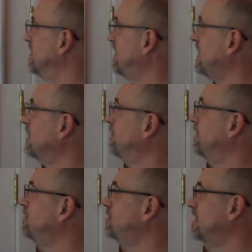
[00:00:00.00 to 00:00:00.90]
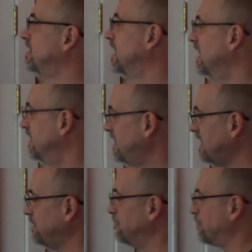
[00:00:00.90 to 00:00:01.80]

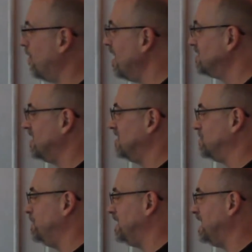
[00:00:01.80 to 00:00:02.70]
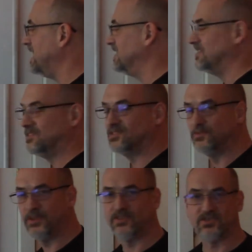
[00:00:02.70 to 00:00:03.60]
the process begins
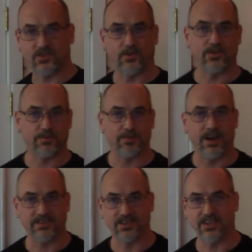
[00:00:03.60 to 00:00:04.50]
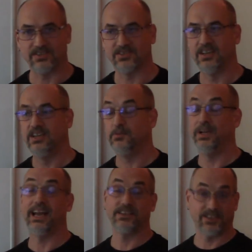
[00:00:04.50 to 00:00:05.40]
with the solar process. Well,
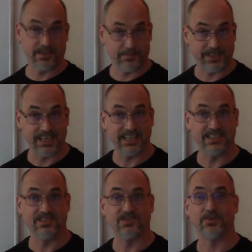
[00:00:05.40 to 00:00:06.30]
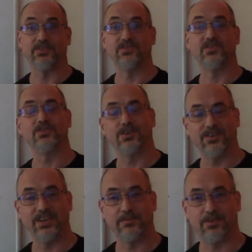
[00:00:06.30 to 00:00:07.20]
actually it begins with the
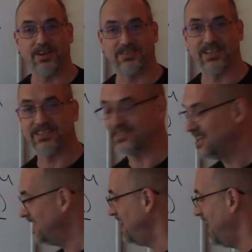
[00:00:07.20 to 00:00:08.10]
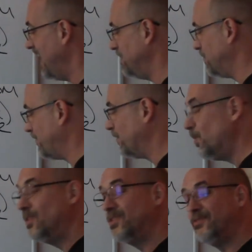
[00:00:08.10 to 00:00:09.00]
Saturnian process.
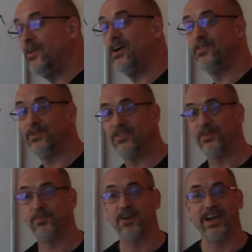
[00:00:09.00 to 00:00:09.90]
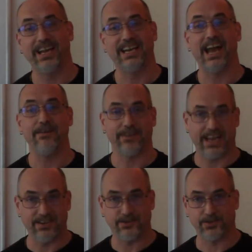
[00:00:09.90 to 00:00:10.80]
Before the father and the bride have
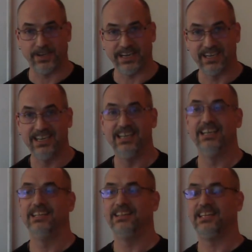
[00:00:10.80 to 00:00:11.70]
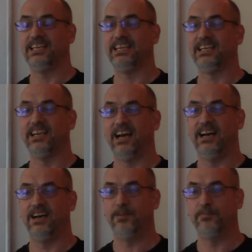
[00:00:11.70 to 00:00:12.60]
entry,
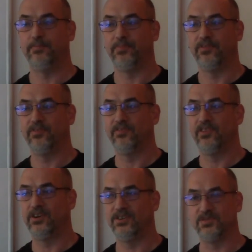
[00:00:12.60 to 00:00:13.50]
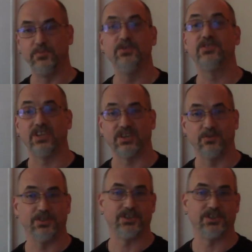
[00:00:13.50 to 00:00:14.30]
there is music which